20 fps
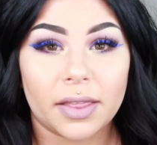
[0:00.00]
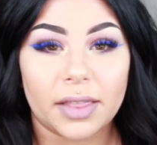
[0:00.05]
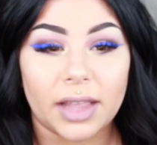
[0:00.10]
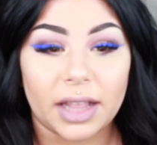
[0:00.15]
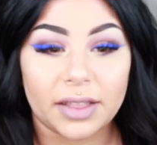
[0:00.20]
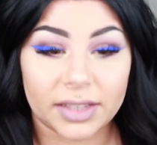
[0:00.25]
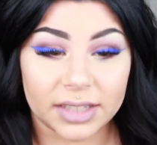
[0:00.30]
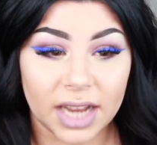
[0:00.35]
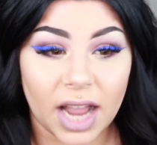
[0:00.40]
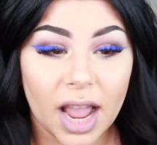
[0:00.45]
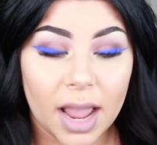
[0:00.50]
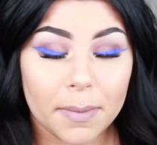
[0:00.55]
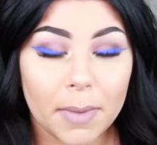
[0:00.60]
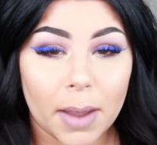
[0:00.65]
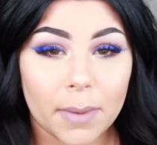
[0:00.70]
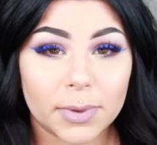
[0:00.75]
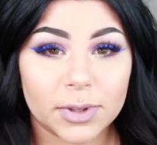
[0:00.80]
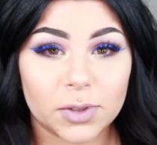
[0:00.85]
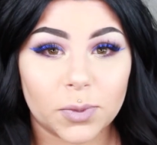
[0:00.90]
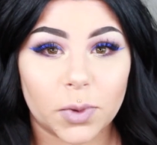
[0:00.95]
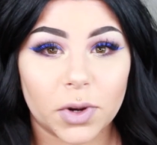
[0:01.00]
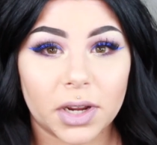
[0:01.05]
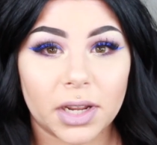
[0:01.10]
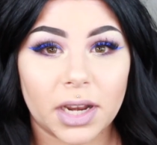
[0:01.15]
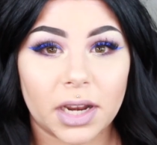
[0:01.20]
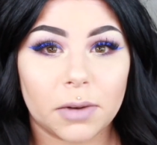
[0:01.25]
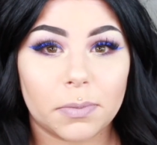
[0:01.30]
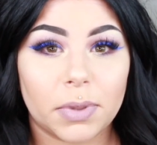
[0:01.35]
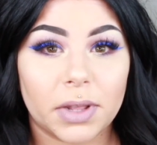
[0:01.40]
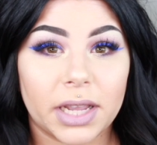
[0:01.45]
at the time I was working
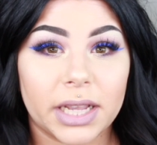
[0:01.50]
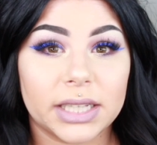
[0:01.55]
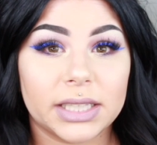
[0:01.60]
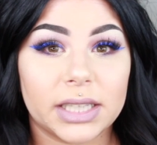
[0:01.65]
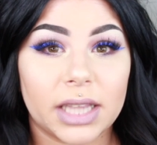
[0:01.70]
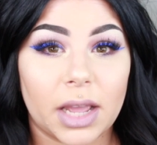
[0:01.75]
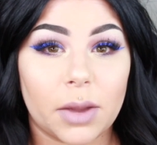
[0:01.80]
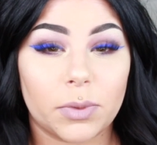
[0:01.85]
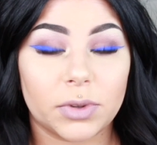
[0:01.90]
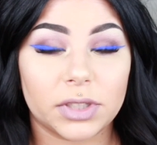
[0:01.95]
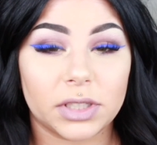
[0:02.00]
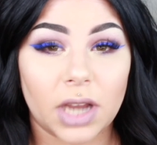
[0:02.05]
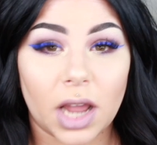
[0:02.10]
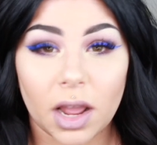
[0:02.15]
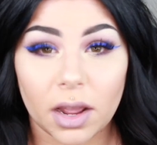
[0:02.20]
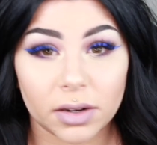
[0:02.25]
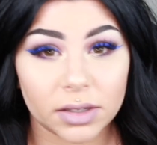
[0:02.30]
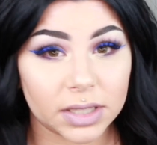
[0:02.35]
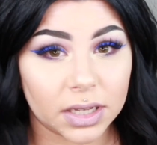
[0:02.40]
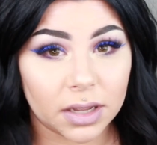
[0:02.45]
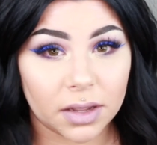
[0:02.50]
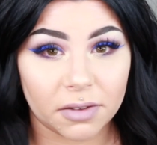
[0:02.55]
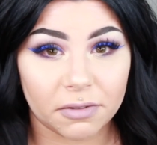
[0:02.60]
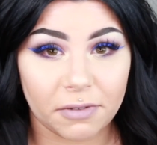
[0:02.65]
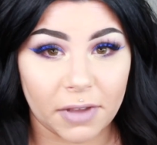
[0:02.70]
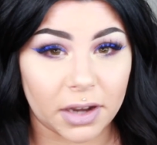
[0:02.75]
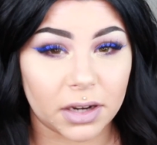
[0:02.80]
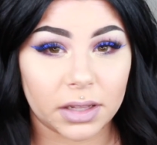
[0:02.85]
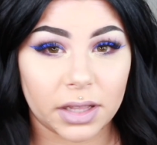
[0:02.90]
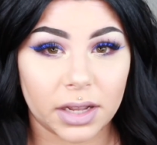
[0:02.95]
at a place that was not
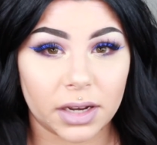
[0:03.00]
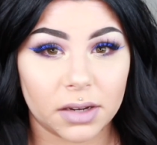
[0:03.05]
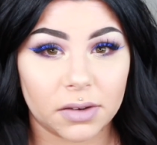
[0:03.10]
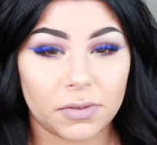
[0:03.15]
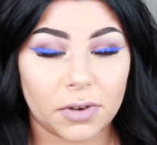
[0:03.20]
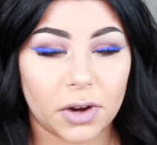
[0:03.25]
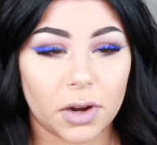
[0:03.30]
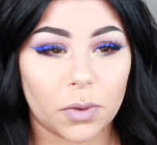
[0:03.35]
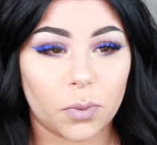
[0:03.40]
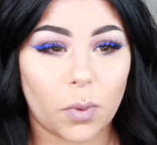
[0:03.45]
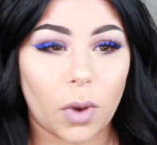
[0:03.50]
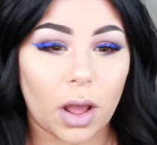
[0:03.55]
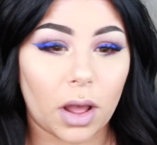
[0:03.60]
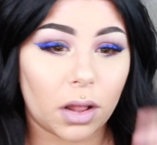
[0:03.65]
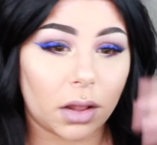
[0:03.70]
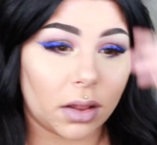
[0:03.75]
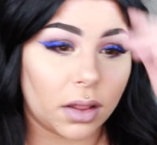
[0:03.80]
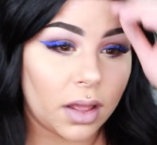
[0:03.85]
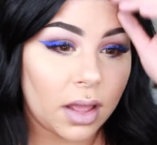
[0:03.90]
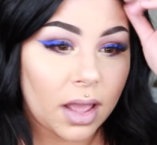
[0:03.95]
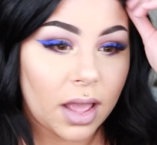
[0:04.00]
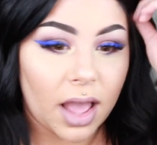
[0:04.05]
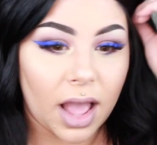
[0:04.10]
ventilated very well.